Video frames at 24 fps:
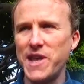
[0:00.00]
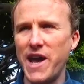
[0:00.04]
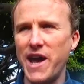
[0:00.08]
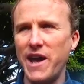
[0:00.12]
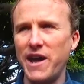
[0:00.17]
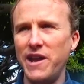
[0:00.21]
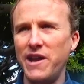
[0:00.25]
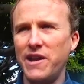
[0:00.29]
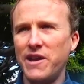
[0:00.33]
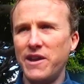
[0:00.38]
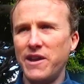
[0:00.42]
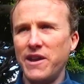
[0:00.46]

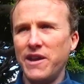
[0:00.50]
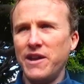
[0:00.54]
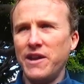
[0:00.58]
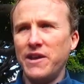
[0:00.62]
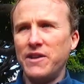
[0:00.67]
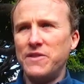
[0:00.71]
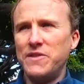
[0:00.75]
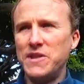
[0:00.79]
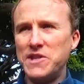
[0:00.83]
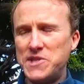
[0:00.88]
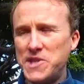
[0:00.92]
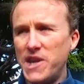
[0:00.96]
that
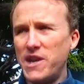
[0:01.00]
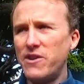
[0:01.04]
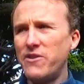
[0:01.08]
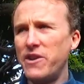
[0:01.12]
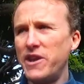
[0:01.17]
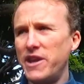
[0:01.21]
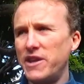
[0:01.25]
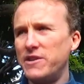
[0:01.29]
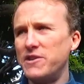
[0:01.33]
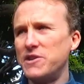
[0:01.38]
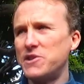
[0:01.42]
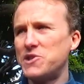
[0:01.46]
the
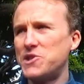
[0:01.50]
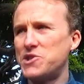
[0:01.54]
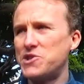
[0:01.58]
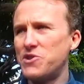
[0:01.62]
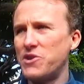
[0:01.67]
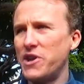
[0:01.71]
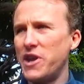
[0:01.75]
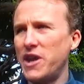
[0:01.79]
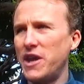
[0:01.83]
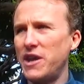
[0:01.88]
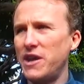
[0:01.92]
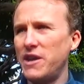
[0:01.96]
dairy
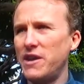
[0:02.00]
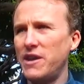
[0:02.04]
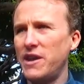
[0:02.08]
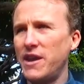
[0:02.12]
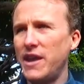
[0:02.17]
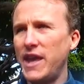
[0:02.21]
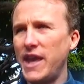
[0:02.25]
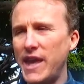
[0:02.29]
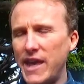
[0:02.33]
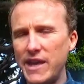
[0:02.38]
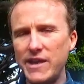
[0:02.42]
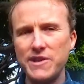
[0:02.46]
industry
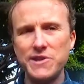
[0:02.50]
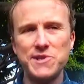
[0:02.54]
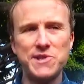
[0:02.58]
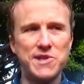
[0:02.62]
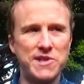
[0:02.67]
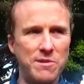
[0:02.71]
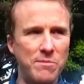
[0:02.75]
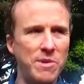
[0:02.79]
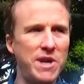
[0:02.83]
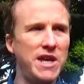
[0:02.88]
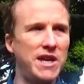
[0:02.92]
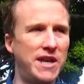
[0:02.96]
is
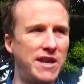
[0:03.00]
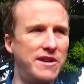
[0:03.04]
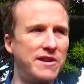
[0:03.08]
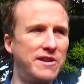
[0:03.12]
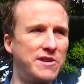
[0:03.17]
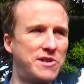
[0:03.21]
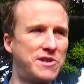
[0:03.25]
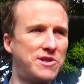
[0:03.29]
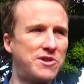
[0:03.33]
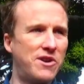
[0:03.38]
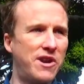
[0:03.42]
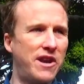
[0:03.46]
the meat
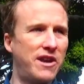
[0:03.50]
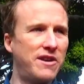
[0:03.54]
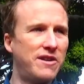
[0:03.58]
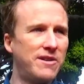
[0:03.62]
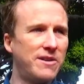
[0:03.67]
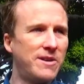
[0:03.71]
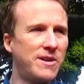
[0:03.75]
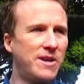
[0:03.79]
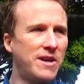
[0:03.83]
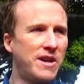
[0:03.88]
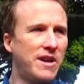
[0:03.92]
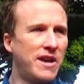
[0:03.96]
industry,
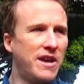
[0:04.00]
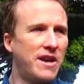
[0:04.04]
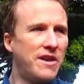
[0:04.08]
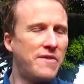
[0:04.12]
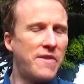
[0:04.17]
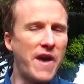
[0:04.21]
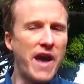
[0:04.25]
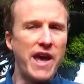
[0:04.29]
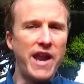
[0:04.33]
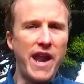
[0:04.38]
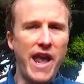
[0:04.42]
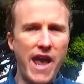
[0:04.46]

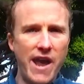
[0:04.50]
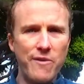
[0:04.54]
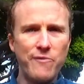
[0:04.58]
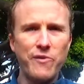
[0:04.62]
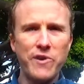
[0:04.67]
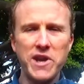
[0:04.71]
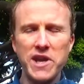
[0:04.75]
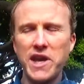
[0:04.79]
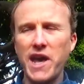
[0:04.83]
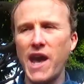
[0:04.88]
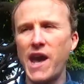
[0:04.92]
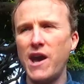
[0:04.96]
that
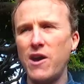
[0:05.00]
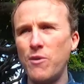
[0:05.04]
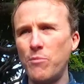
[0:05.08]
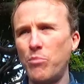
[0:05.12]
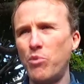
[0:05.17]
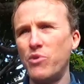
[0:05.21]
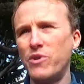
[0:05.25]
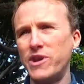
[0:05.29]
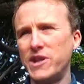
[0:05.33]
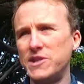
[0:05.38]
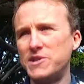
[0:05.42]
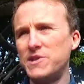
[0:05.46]
every cow
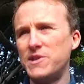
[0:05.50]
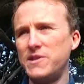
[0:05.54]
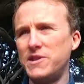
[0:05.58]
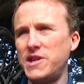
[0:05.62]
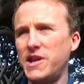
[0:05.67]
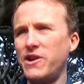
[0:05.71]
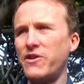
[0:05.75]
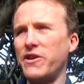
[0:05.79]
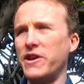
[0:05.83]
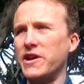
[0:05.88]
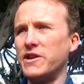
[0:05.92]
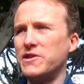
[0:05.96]
born into the
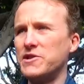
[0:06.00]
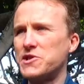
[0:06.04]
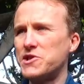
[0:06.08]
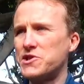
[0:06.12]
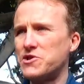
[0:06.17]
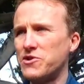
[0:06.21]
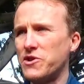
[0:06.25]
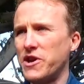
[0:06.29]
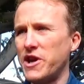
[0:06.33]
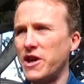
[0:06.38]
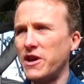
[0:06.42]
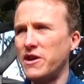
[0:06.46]
dairy
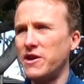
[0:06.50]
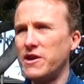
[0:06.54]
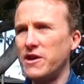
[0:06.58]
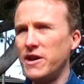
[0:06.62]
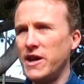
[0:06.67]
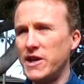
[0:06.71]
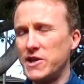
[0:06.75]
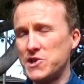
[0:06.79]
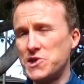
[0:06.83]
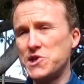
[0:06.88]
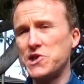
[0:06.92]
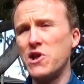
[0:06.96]
industry
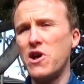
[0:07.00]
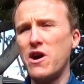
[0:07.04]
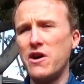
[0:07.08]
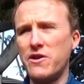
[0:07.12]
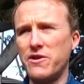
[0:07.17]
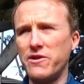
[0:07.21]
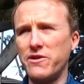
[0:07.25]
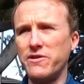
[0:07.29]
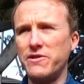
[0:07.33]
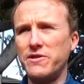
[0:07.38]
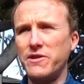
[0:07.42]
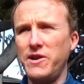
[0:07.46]
is
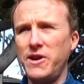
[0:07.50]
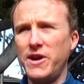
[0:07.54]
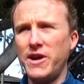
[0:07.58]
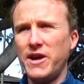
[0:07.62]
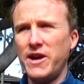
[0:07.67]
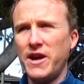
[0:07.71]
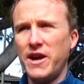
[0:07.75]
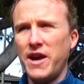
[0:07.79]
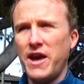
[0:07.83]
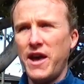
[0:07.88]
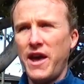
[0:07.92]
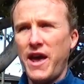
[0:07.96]
slaughtered.
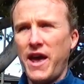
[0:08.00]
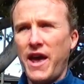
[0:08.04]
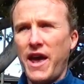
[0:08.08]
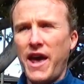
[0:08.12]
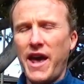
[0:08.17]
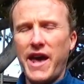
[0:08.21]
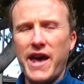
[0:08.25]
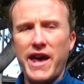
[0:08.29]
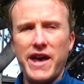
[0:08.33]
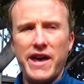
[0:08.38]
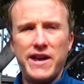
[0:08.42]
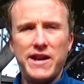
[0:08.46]

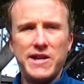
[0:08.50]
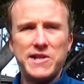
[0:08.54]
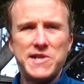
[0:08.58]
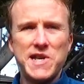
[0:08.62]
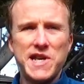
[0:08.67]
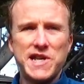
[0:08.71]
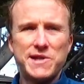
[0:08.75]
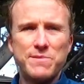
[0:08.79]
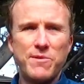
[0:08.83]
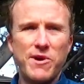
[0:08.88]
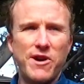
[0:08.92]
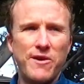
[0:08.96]
And it
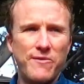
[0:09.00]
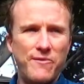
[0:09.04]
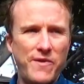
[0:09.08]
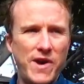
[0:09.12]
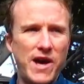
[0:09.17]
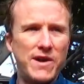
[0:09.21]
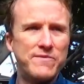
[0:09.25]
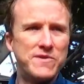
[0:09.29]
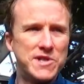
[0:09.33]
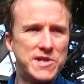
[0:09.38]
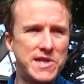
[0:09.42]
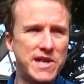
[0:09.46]
takes about
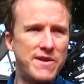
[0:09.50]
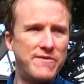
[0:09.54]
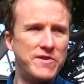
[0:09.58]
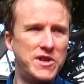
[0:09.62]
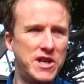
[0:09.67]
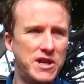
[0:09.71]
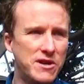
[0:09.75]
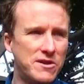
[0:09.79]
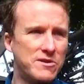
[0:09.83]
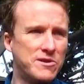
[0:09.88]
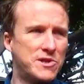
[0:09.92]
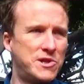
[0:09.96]
5 to 7
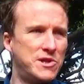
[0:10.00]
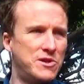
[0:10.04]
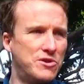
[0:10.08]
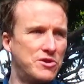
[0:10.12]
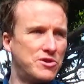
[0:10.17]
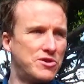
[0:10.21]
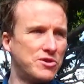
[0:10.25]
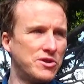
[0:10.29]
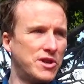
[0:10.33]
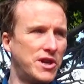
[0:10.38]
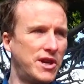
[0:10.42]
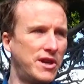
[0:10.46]
years
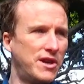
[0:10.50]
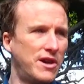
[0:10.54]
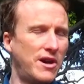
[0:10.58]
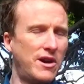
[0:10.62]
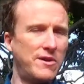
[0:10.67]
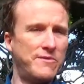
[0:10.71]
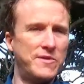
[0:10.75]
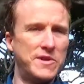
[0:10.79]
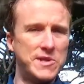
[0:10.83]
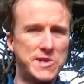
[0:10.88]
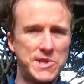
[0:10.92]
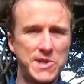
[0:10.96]
usually
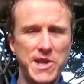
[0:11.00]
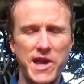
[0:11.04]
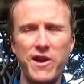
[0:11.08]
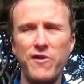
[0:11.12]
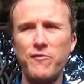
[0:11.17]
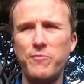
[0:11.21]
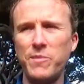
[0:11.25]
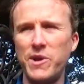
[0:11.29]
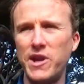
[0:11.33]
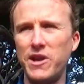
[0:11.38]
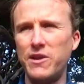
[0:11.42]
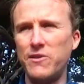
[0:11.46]
of
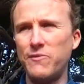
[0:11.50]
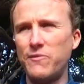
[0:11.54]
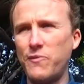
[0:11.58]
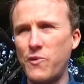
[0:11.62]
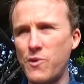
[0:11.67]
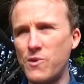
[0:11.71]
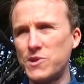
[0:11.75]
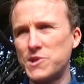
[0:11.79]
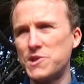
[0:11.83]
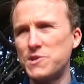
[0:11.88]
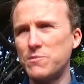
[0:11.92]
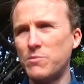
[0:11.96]
enslavement,
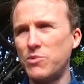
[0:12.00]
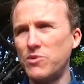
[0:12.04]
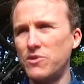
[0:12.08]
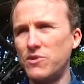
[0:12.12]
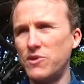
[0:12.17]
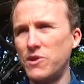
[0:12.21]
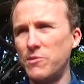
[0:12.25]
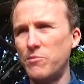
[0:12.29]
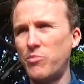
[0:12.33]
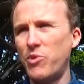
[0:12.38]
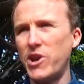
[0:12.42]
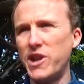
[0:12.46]

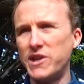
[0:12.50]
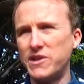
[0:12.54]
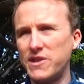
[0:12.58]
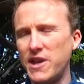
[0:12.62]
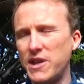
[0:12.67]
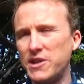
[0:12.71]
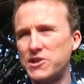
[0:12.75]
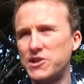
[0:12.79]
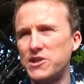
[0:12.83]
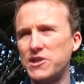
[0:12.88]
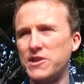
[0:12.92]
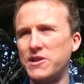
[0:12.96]
forcible
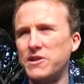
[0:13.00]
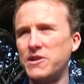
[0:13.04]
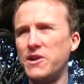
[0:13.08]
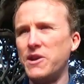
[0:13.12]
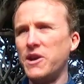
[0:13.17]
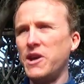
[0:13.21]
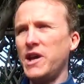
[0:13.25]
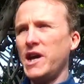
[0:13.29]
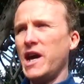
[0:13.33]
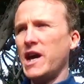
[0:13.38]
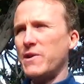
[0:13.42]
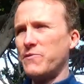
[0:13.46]
impregnation,
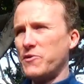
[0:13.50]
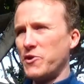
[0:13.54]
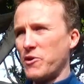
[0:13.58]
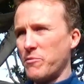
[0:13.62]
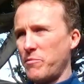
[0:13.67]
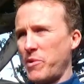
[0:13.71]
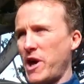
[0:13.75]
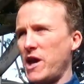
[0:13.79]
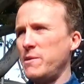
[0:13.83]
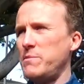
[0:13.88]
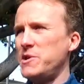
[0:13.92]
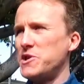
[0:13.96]
having your
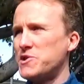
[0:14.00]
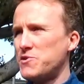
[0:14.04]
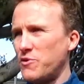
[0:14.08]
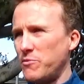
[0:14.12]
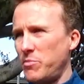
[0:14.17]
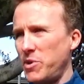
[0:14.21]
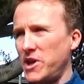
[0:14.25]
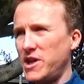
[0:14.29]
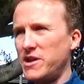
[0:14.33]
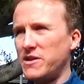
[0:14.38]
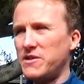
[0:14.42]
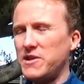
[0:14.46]
babies
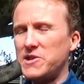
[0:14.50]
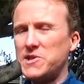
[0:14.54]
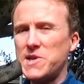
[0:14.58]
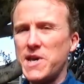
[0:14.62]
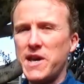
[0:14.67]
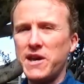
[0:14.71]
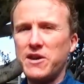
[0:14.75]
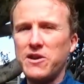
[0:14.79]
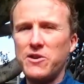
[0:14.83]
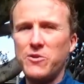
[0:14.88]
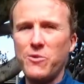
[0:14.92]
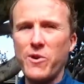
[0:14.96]
repeatedly
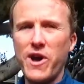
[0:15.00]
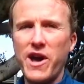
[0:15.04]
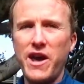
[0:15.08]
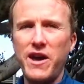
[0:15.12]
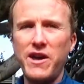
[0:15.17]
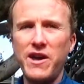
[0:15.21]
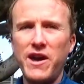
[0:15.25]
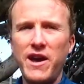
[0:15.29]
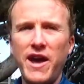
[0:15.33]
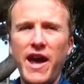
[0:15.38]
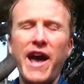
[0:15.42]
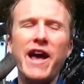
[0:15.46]
taken
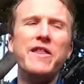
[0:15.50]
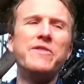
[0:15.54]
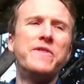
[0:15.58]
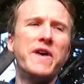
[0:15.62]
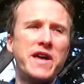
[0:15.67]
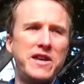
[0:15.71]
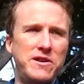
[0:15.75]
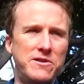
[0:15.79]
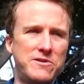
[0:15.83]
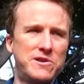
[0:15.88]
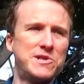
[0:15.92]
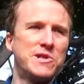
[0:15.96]
away, and
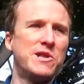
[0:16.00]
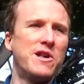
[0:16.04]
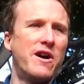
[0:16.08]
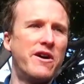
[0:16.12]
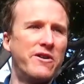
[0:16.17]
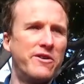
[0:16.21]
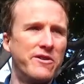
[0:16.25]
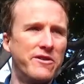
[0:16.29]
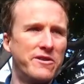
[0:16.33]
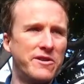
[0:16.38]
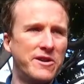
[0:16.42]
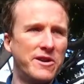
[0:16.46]
then you're
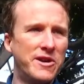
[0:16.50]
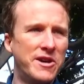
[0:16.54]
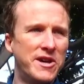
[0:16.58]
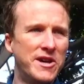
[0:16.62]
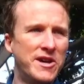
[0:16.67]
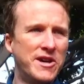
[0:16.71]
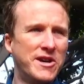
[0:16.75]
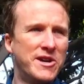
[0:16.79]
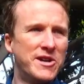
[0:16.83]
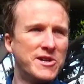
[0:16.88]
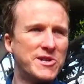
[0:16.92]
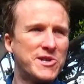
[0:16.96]
slaughtered.
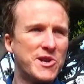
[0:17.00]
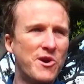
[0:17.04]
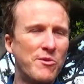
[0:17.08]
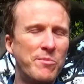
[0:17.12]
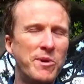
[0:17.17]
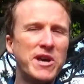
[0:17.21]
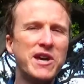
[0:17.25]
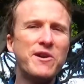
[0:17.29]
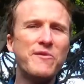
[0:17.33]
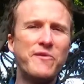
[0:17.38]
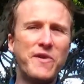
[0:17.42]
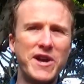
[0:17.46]
So
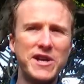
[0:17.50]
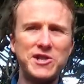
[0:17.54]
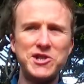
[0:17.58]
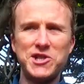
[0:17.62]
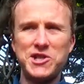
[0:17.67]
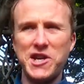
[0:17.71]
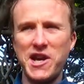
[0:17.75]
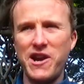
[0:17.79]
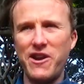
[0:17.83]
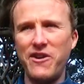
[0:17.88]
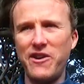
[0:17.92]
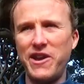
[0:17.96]
being a
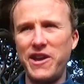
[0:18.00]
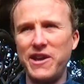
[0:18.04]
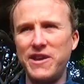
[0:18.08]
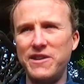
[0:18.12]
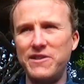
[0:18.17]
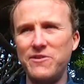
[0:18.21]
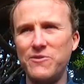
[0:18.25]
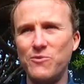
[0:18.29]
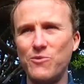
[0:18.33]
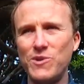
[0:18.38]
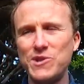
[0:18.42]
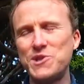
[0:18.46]

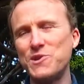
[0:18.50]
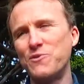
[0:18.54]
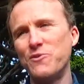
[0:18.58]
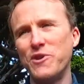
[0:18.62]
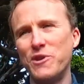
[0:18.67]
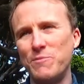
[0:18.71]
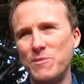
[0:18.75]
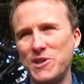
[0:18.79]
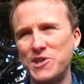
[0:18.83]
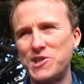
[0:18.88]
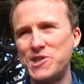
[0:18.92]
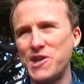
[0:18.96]
vegetarian wasn't
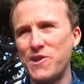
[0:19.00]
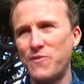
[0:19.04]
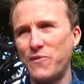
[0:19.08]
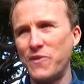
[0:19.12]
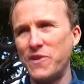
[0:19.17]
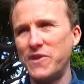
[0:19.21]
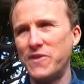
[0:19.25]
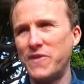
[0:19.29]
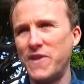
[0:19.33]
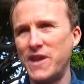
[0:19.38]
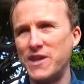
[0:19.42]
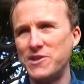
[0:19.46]
really much
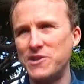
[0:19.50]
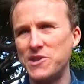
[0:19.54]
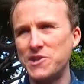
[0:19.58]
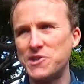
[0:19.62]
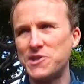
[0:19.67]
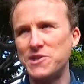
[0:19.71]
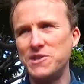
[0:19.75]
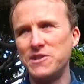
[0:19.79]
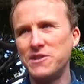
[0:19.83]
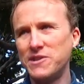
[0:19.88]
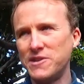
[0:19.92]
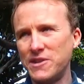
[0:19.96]
different than
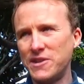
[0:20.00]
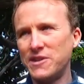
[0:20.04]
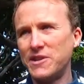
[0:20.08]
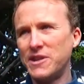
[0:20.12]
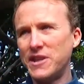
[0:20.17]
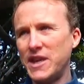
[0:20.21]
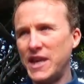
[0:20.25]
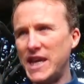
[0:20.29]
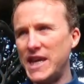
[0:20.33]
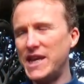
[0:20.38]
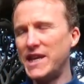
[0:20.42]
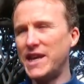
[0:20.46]
just
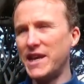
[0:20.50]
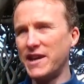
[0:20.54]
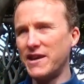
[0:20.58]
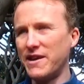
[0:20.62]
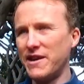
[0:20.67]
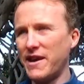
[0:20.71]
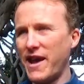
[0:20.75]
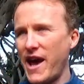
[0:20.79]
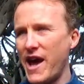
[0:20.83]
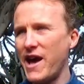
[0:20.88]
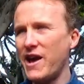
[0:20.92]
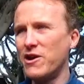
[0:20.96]

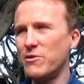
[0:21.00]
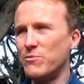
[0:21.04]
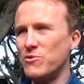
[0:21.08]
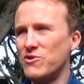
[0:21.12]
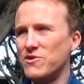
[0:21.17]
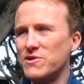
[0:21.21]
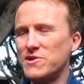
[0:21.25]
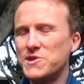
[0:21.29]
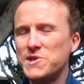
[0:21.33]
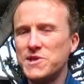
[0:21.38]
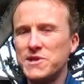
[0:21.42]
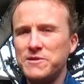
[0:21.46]
eating
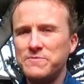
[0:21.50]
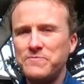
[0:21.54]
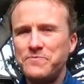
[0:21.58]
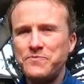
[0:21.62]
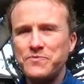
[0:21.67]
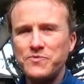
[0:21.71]
animals.